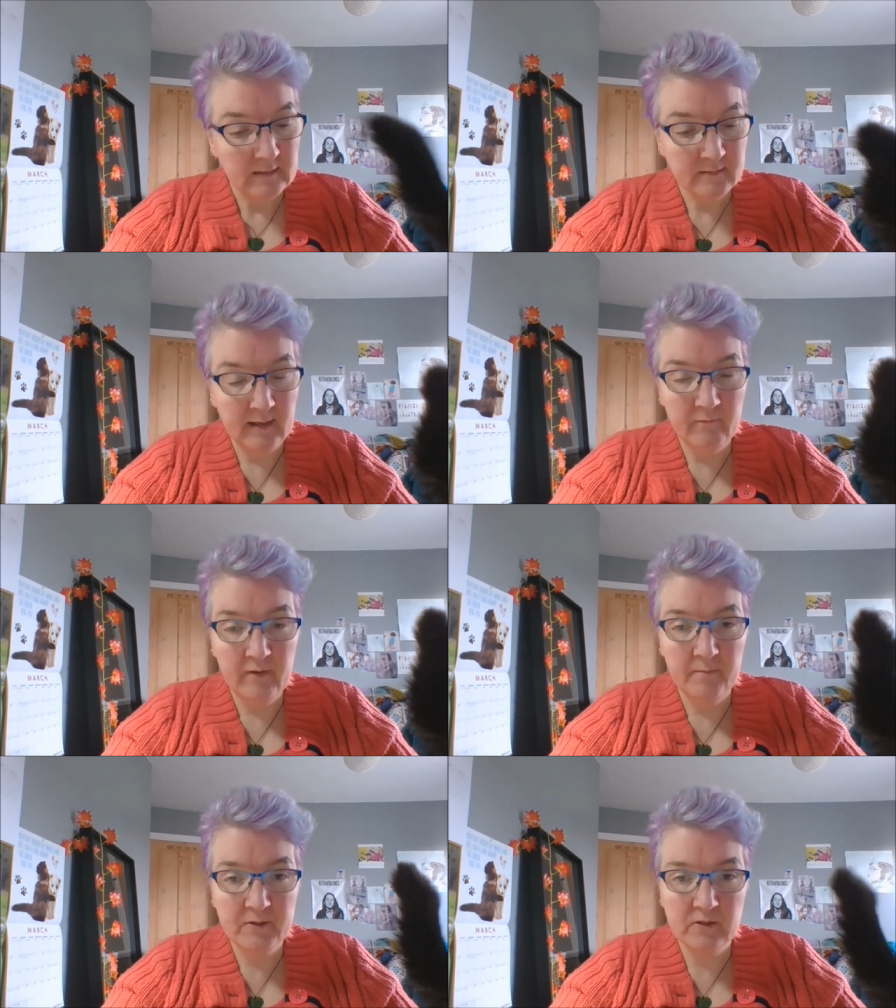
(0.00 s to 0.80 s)
So yeah,
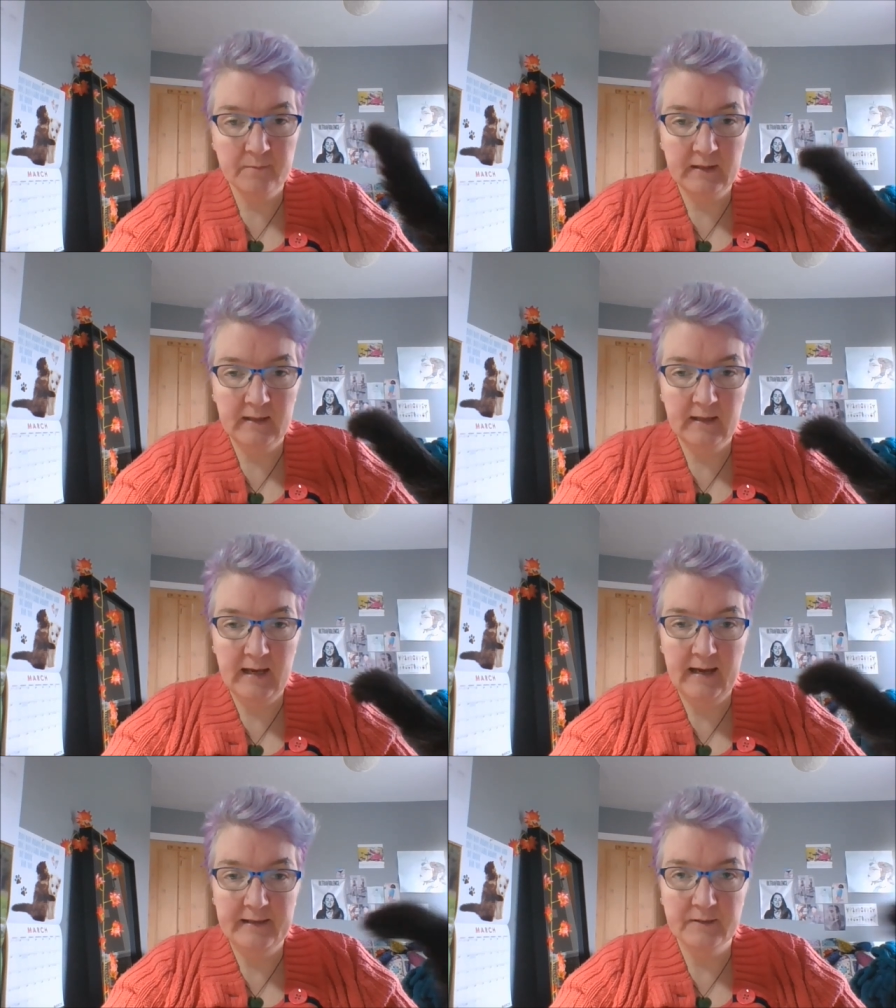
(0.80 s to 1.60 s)
very much at the beginning
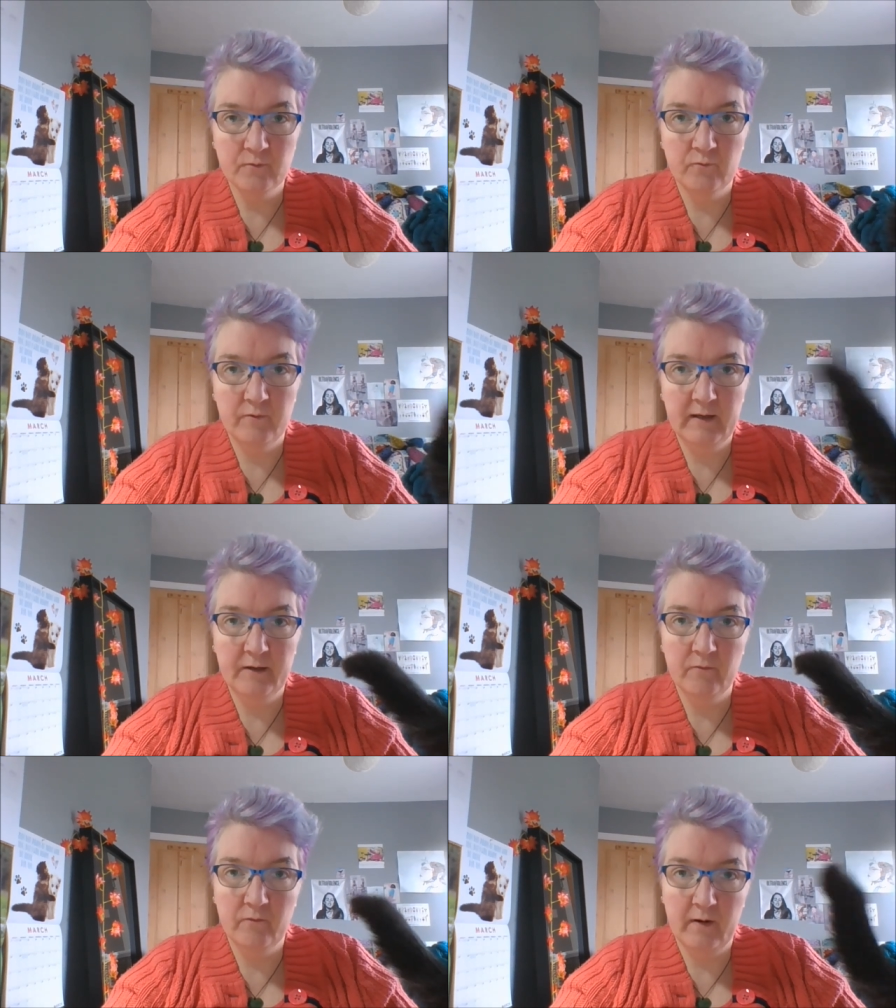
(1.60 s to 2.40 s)
and
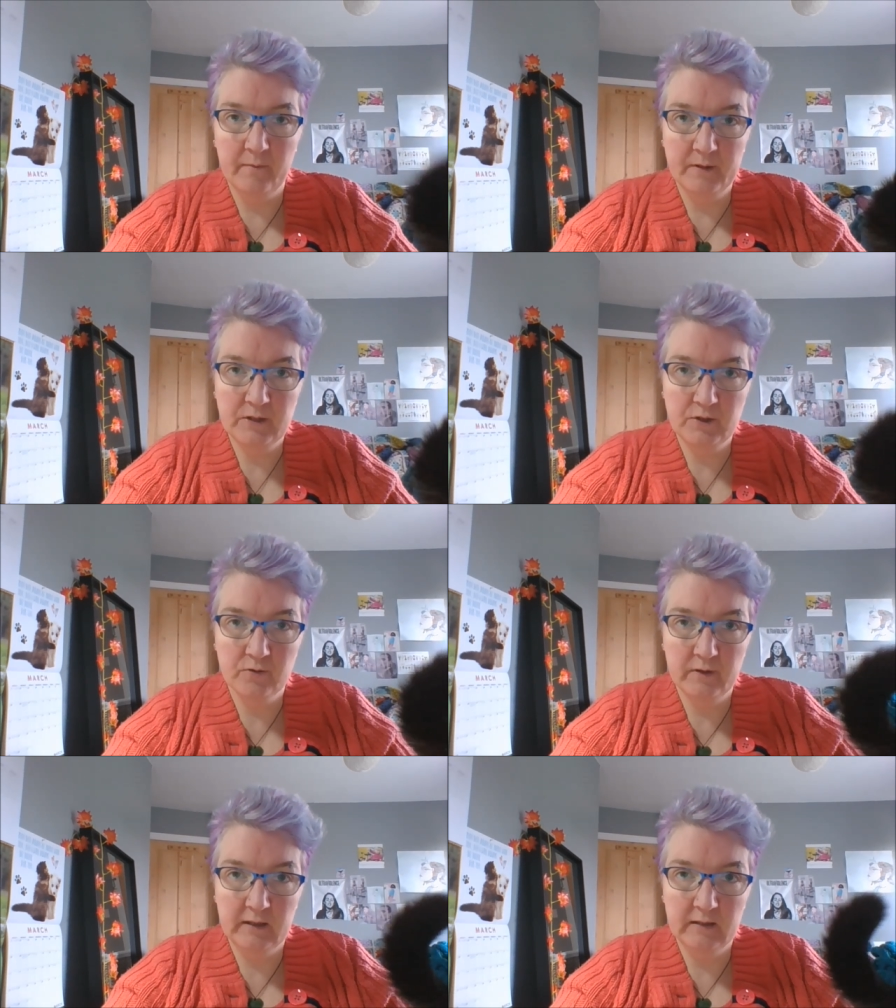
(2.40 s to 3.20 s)
really very much
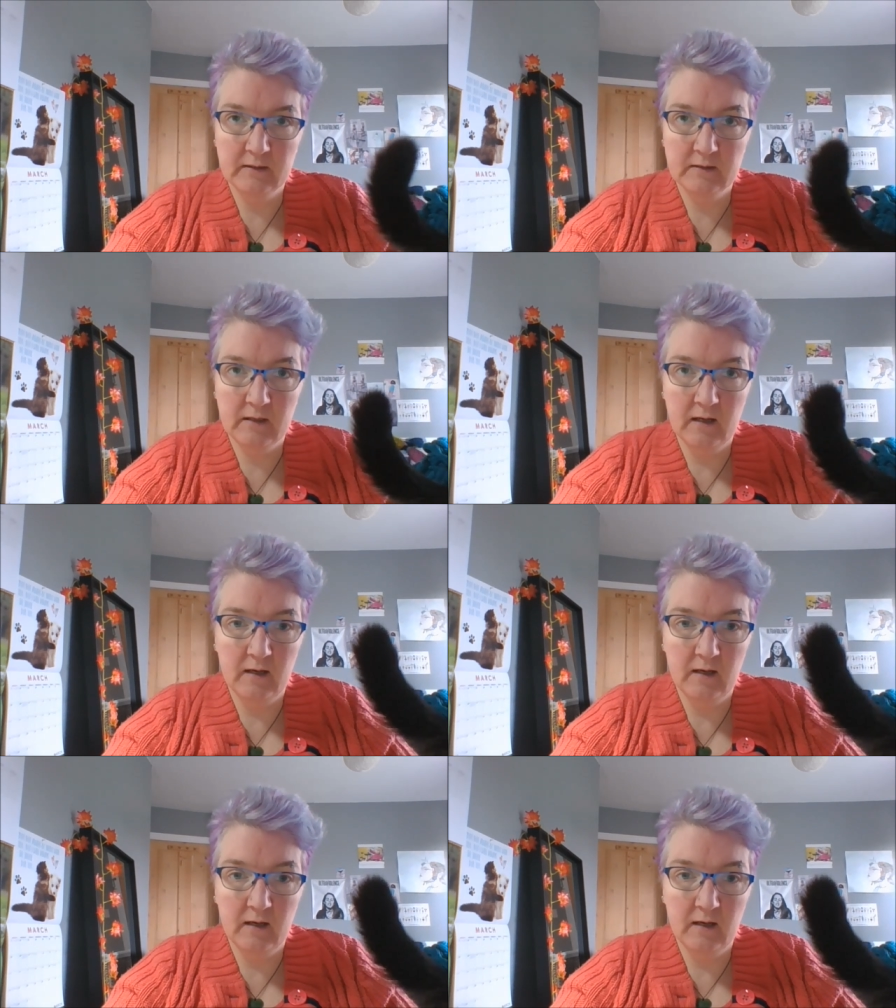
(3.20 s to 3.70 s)
enjoying it.